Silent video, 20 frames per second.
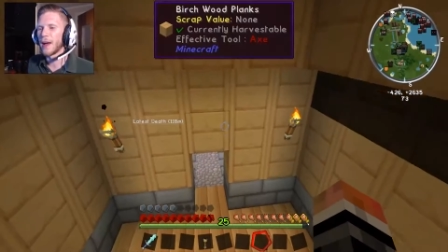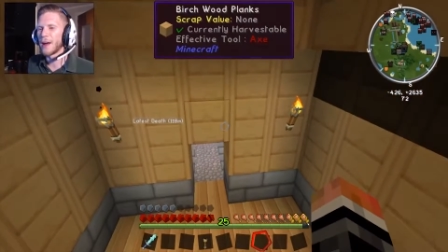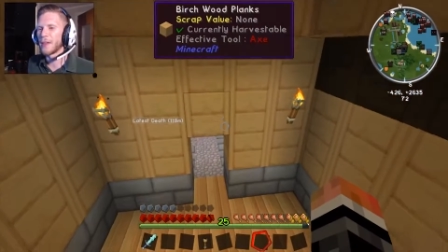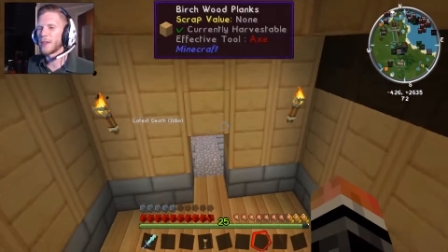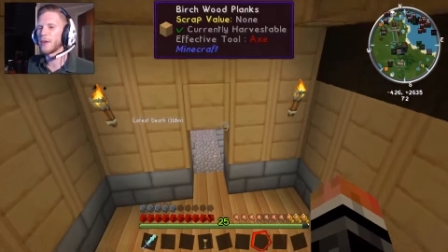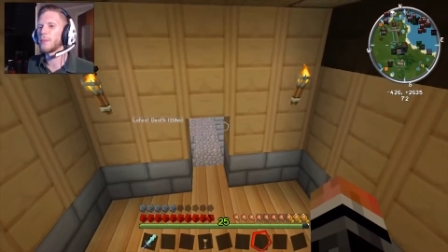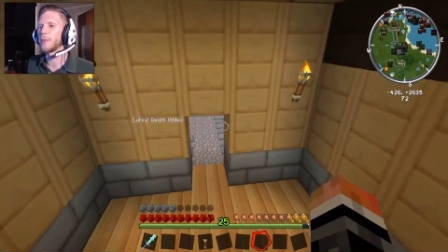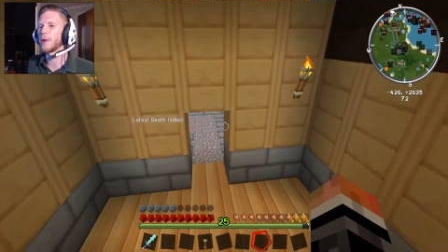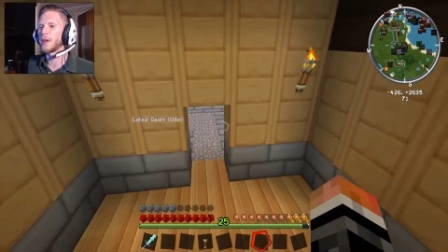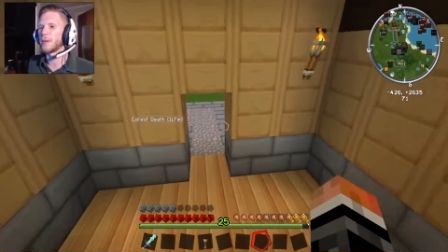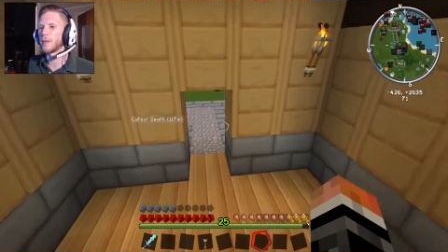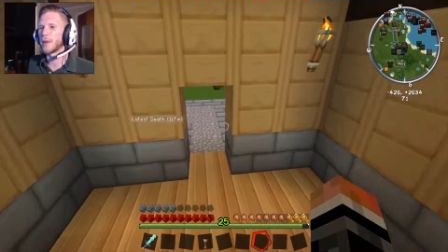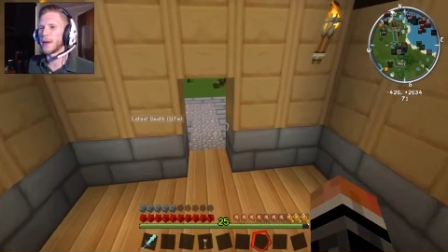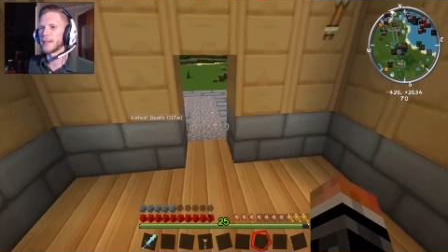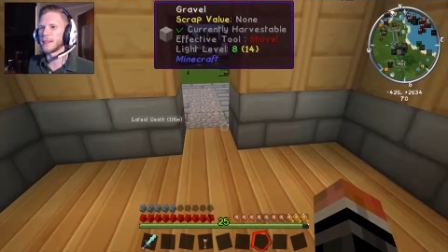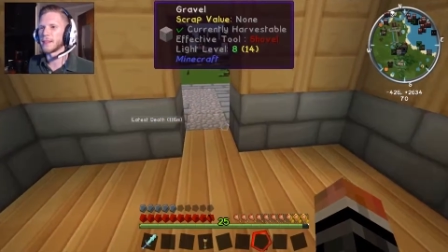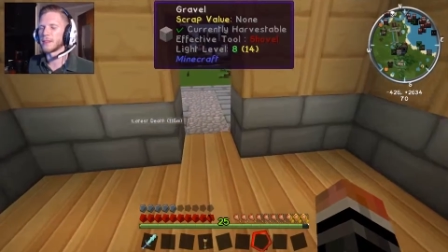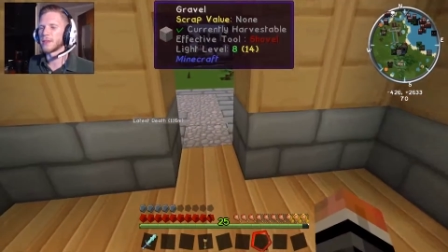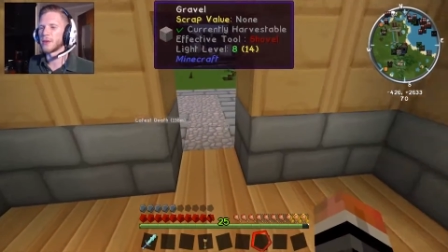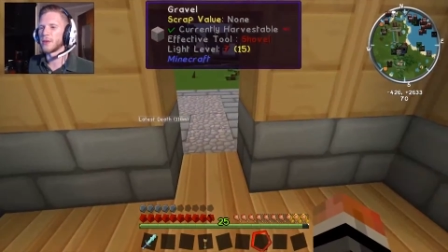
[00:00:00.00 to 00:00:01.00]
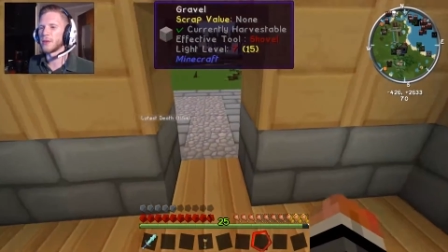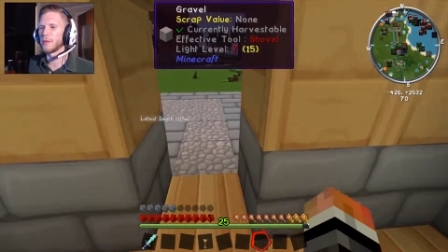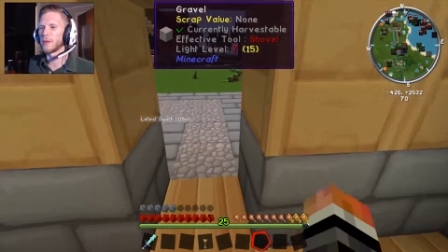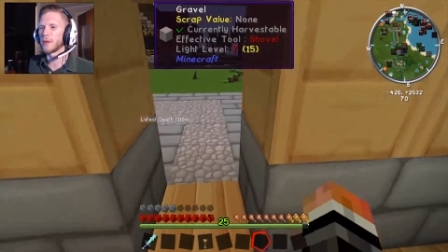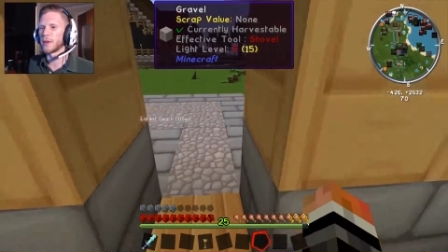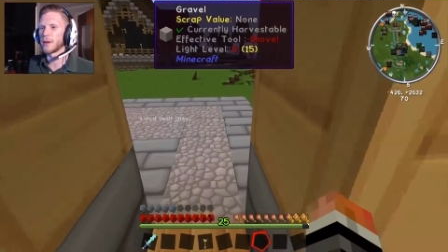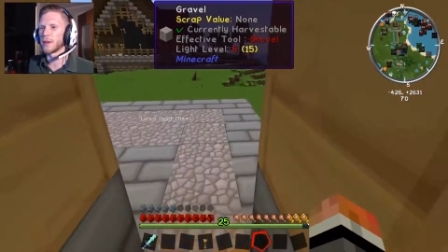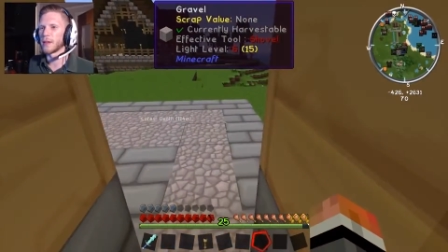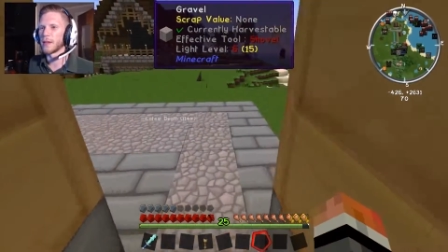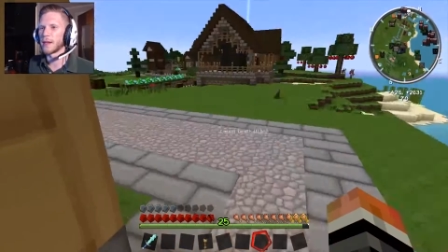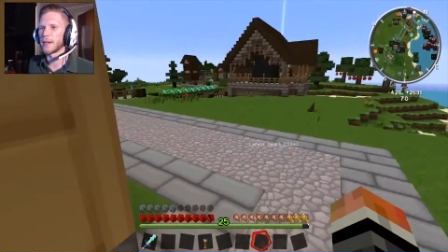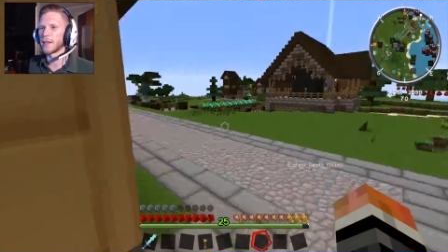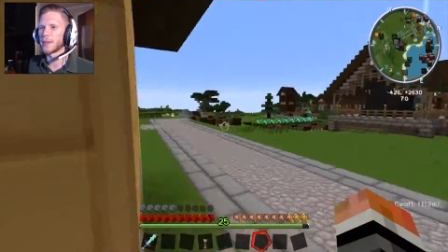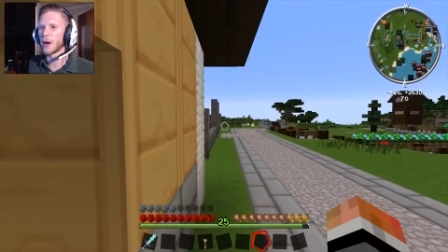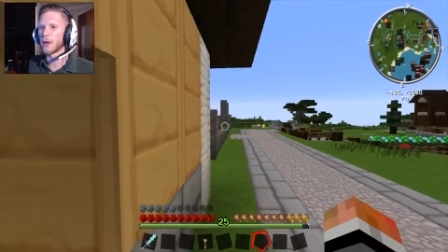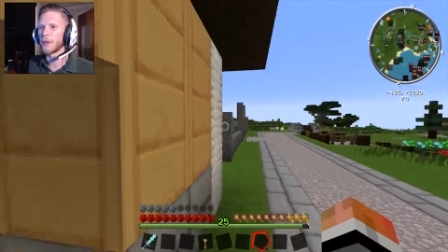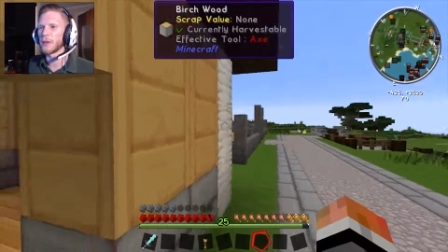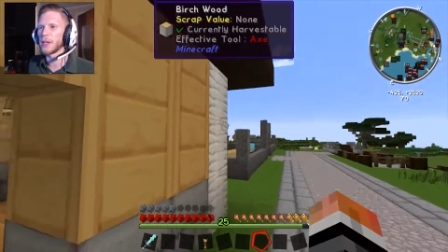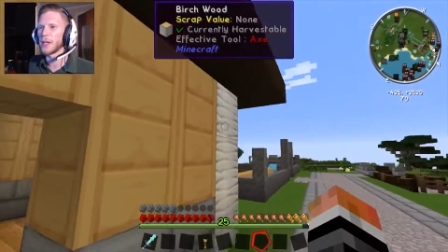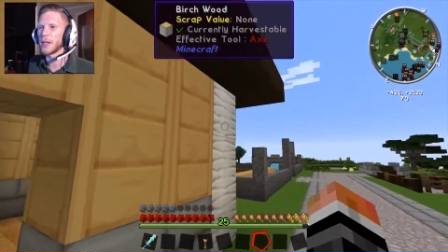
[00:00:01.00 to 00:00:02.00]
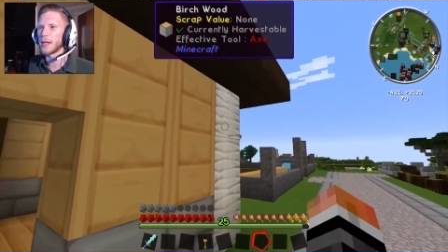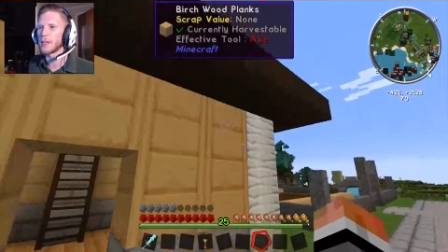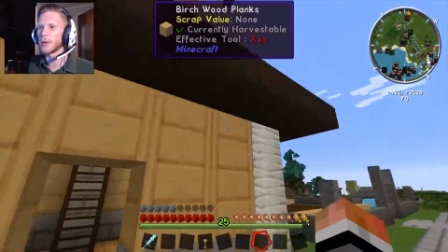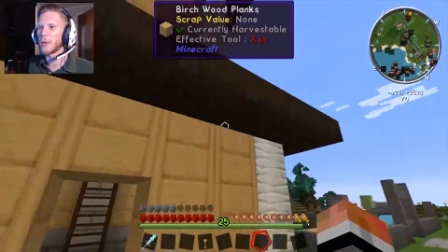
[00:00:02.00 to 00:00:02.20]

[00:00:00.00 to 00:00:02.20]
they're pretty amazing. So you're really gonna like it. So I really like